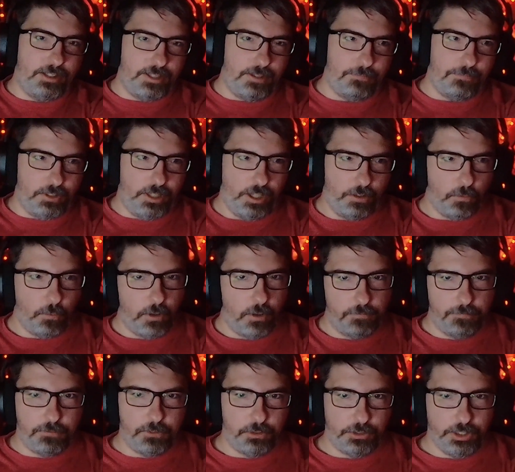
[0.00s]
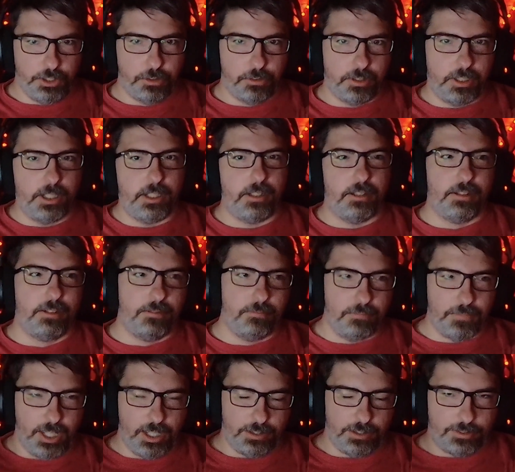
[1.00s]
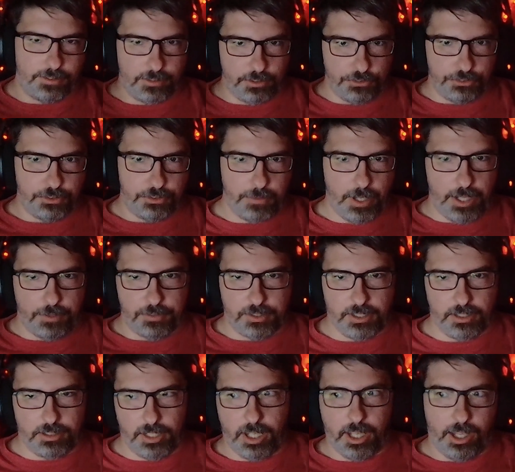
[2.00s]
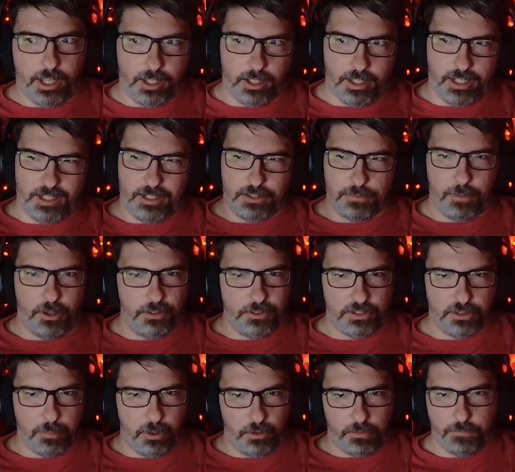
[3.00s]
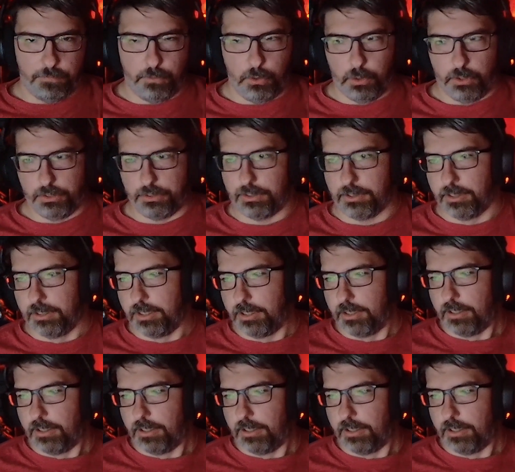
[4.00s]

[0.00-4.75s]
except for one full unit that still survives today and is part of the Spartan Force.